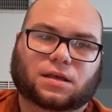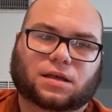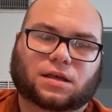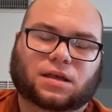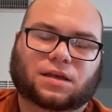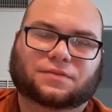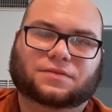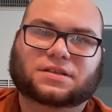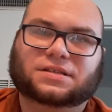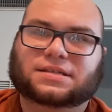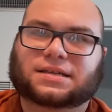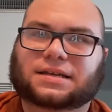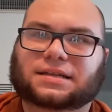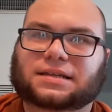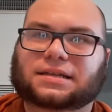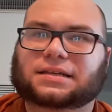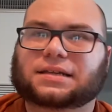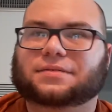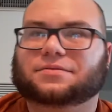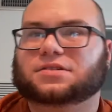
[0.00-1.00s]
if the
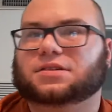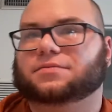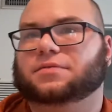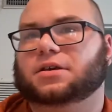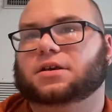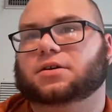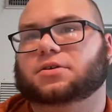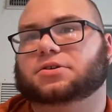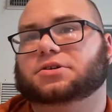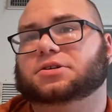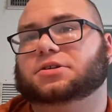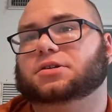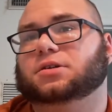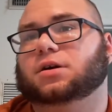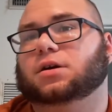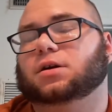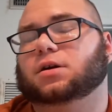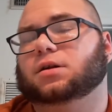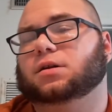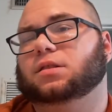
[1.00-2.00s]
saline levels of the ocean
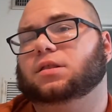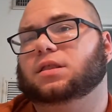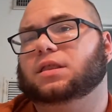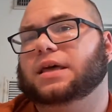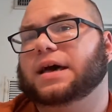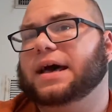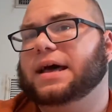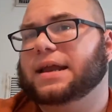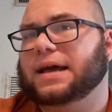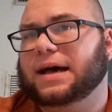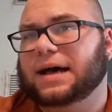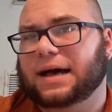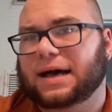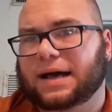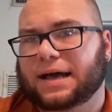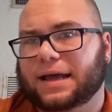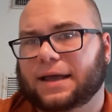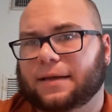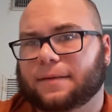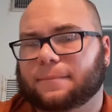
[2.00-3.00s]
are that
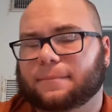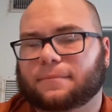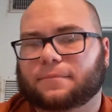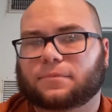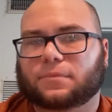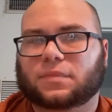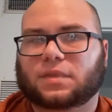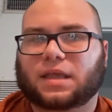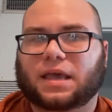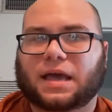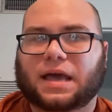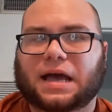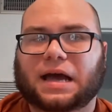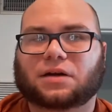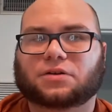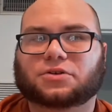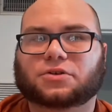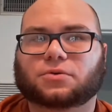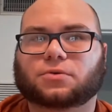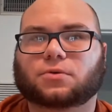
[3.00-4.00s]
high,
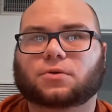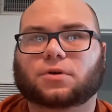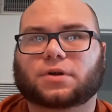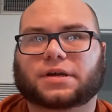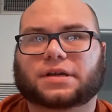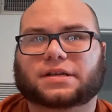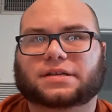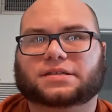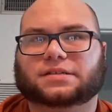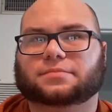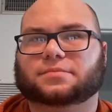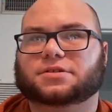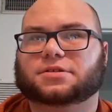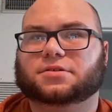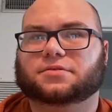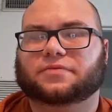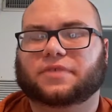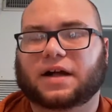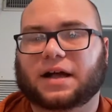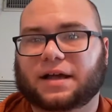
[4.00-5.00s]
how do organisms
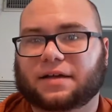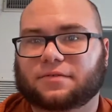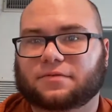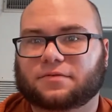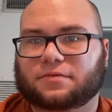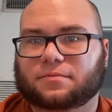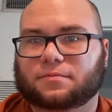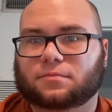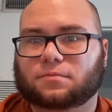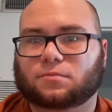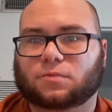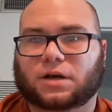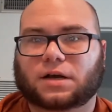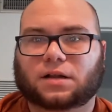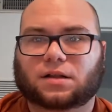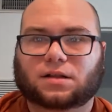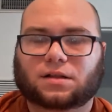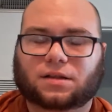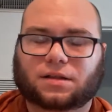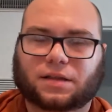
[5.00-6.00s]
survive?
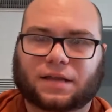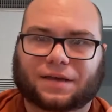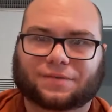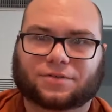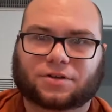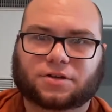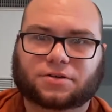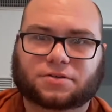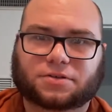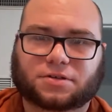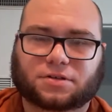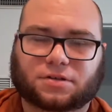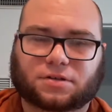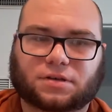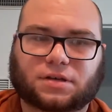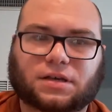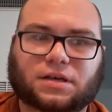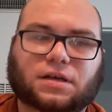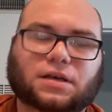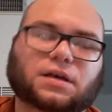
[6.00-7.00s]
Well, evolution.
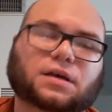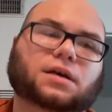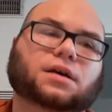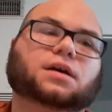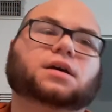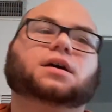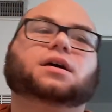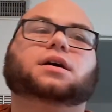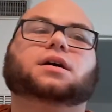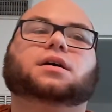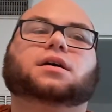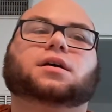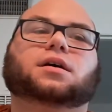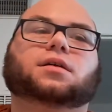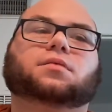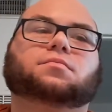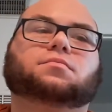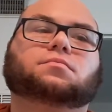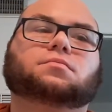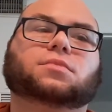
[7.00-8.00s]

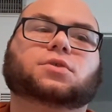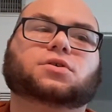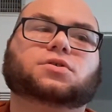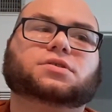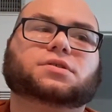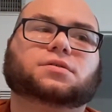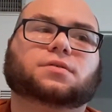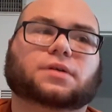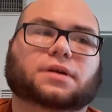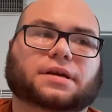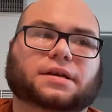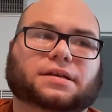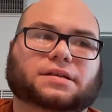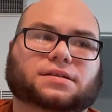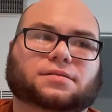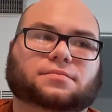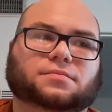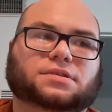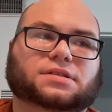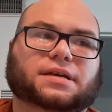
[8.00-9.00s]
Most
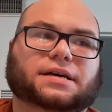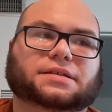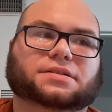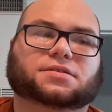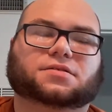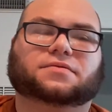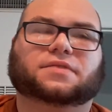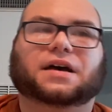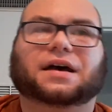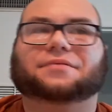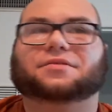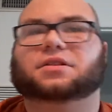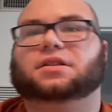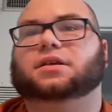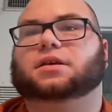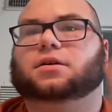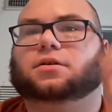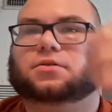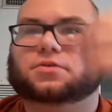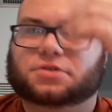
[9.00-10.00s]
organisms that survived in
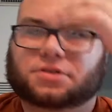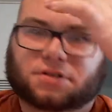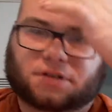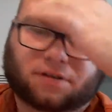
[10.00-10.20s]
the ocean